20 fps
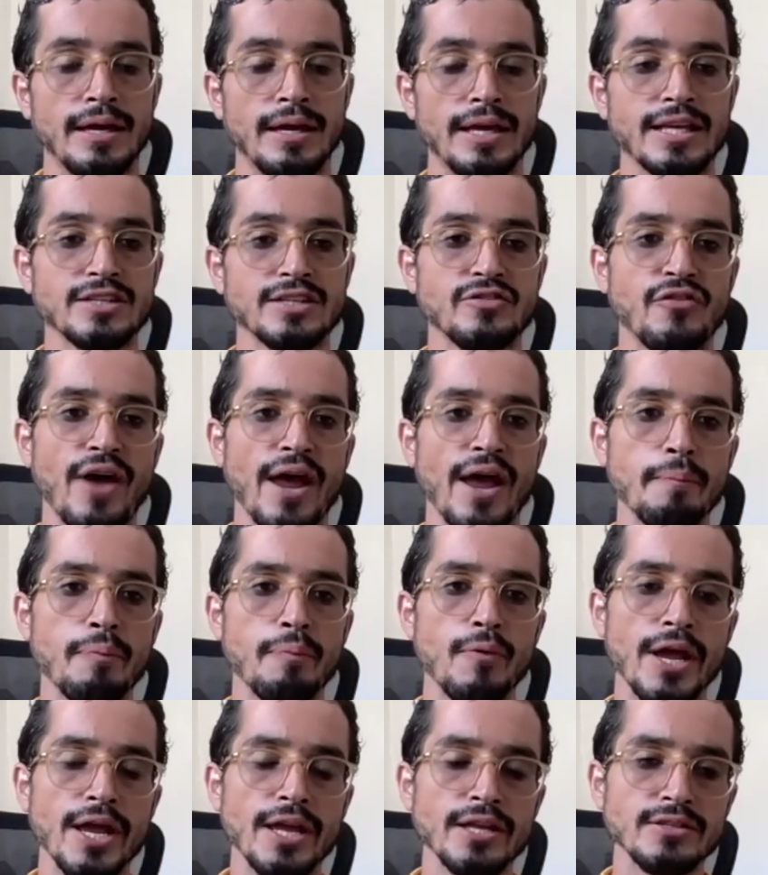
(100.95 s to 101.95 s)
It's
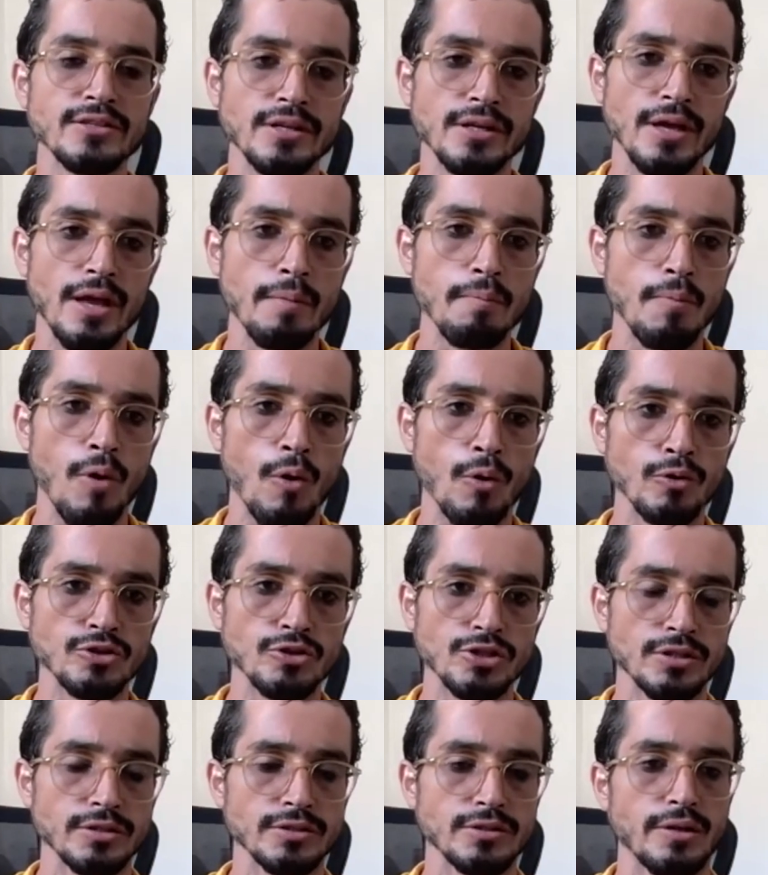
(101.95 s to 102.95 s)
vibrating
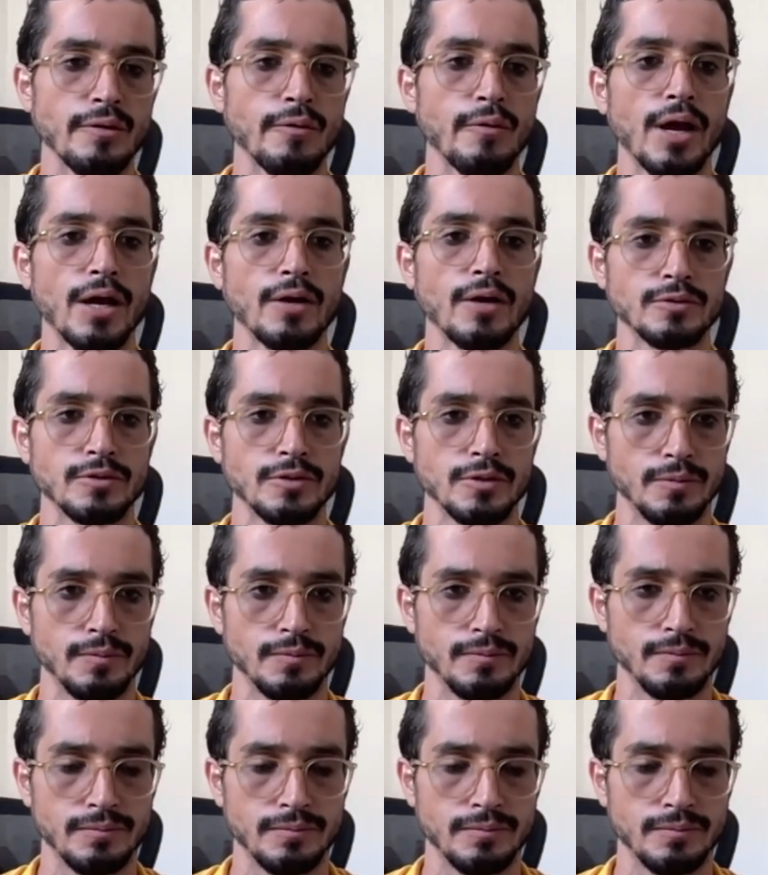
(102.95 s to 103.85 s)
emotions around you.